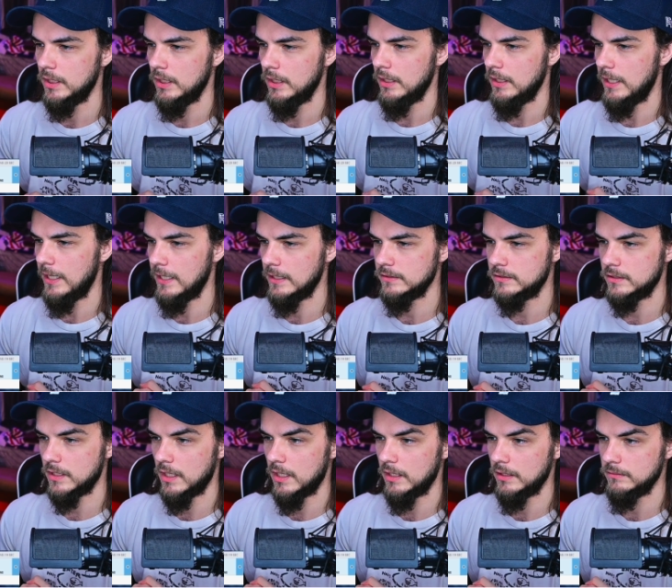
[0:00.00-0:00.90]
And
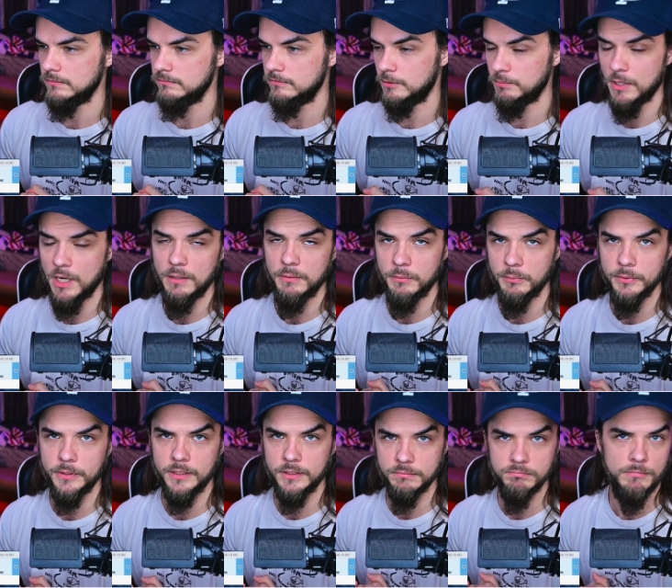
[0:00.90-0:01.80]
uh, they're
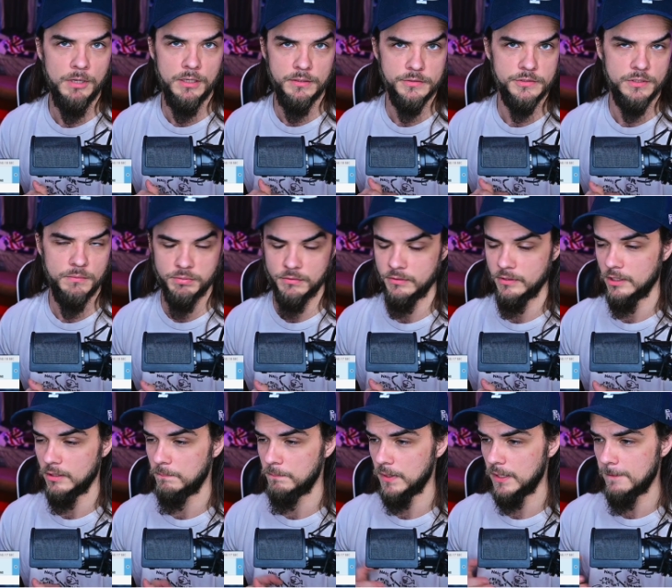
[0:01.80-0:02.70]
probably onto something
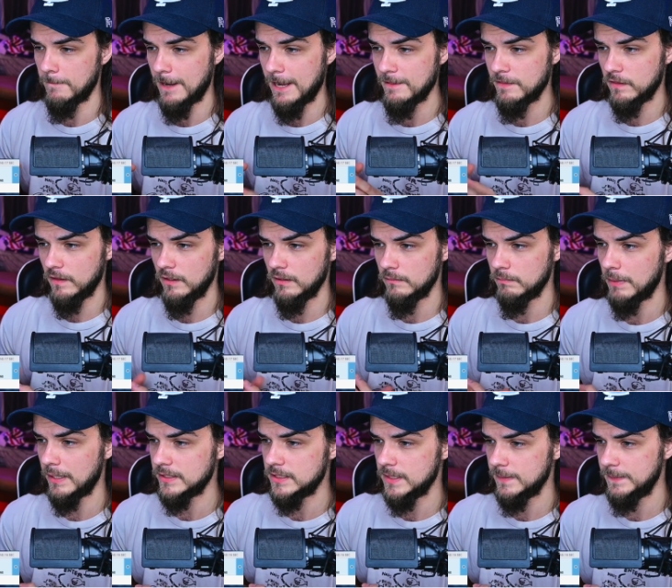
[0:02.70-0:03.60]
there. But I think
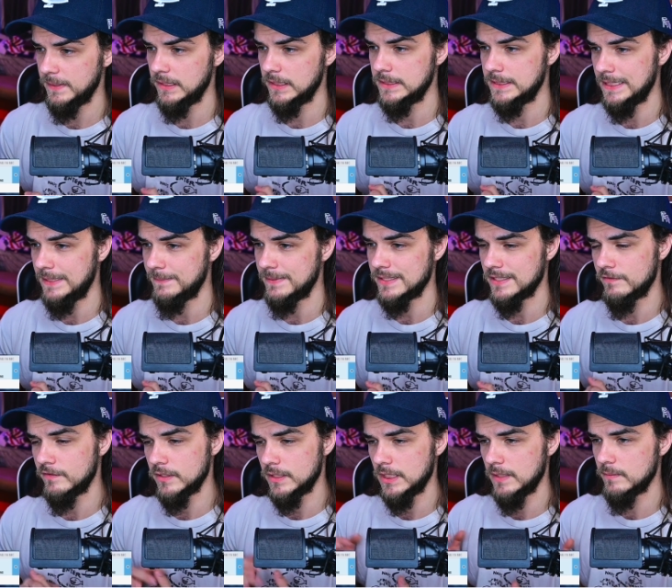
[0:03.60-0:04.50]
by tipping the Demons, if
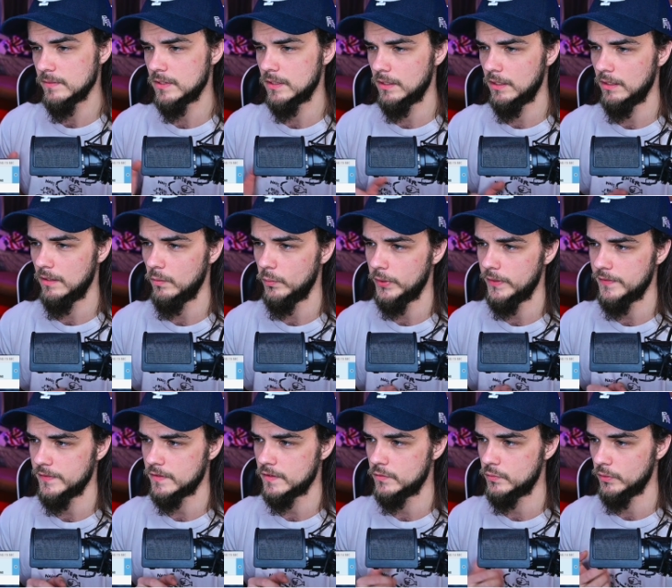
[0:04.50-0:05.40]
the Demons can get a win,
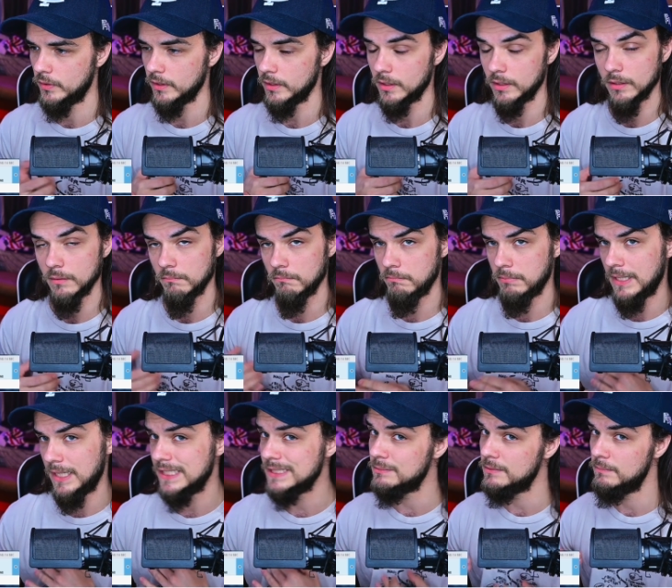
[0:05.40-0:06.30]
this is really going to
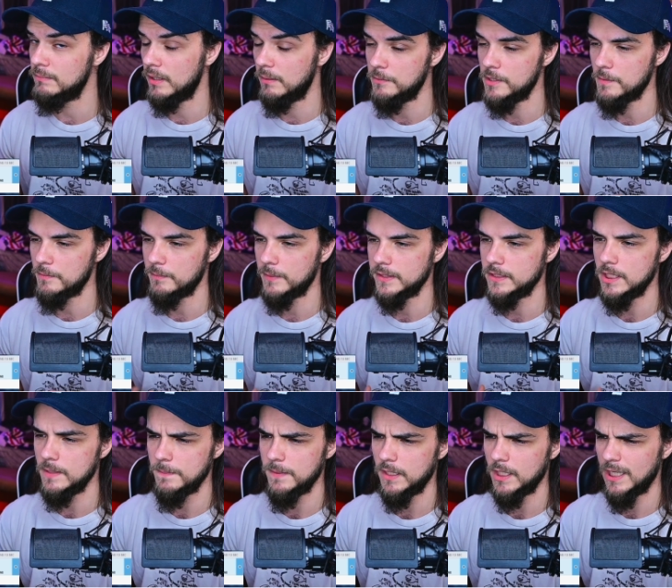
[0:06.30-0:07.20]
possibly bump me up in my
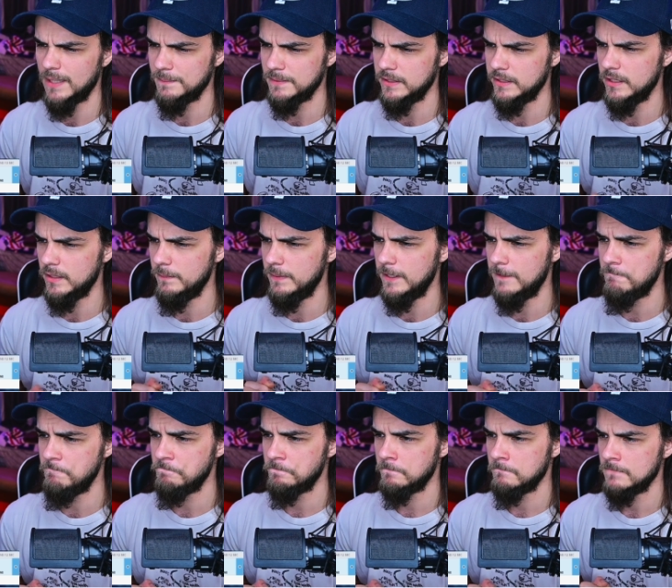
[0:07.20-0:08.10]
tipping comp a little bit.
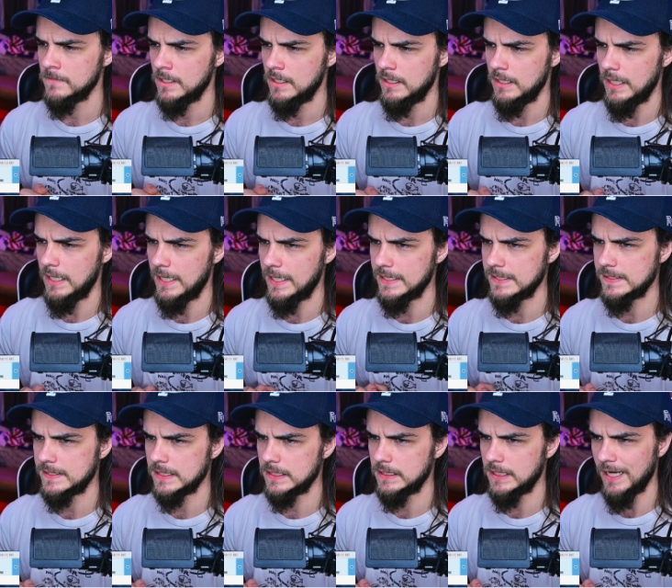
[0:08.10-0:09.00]

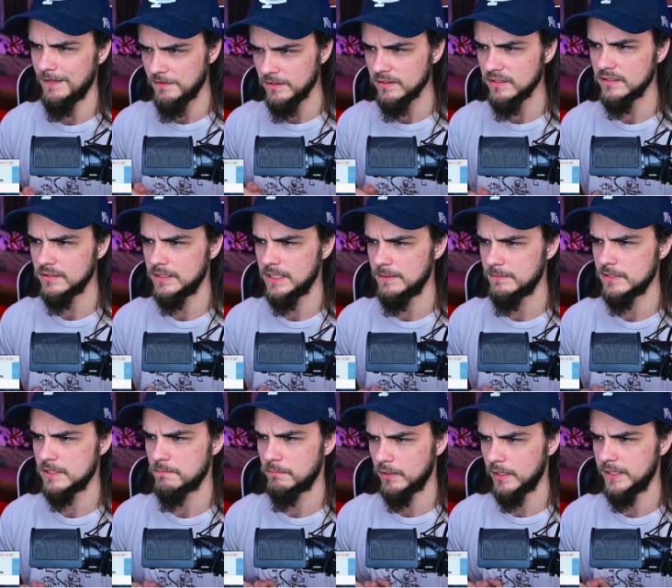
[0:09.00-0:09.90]
And uh, I think the
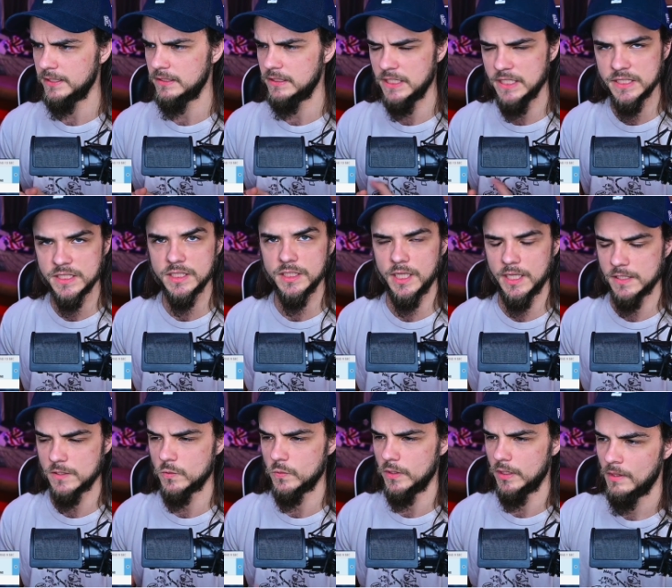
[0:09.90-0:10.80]
Demons played decent
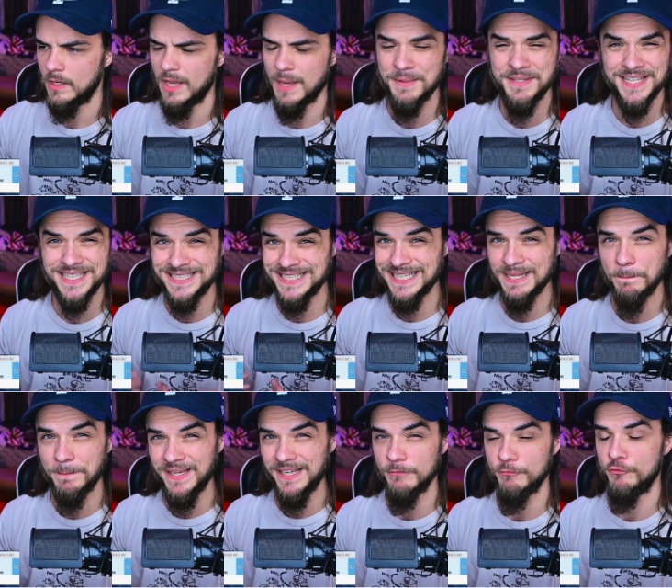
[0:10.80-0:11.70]
last week. I mean, they did
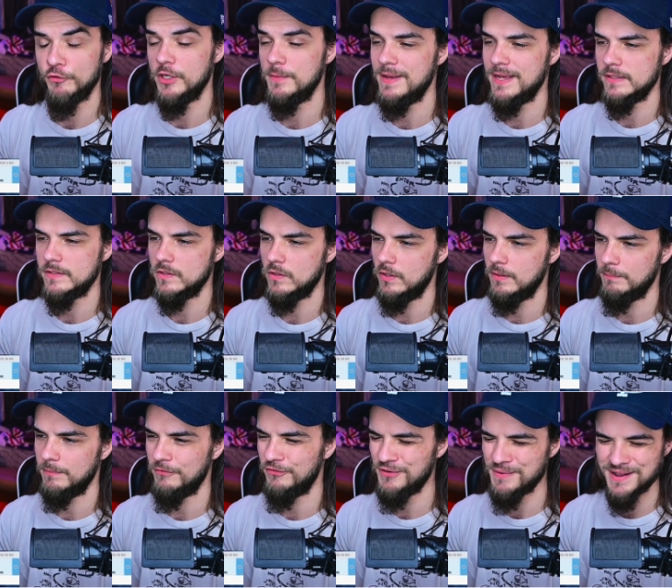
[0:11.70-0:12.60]
beat Fremantle, and
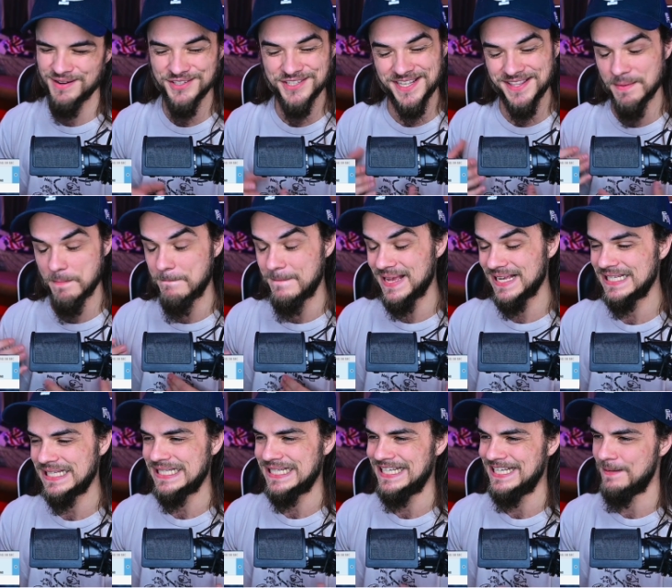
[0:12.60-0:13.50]
but Fremantle's not the
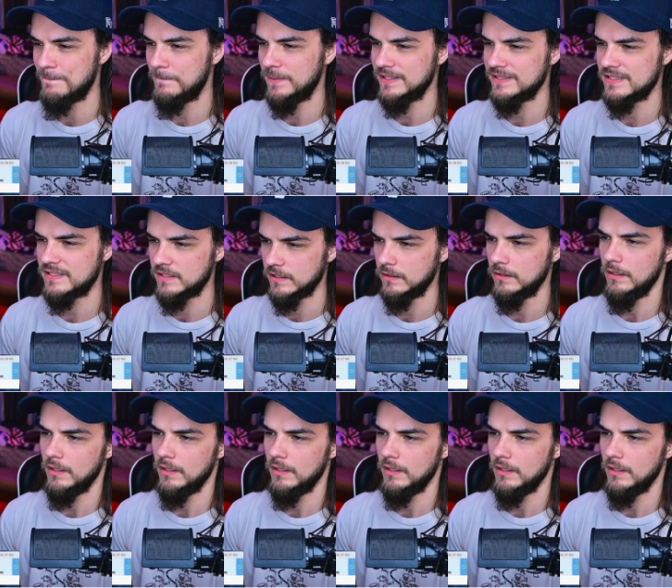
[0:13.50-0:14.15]
best team, but still.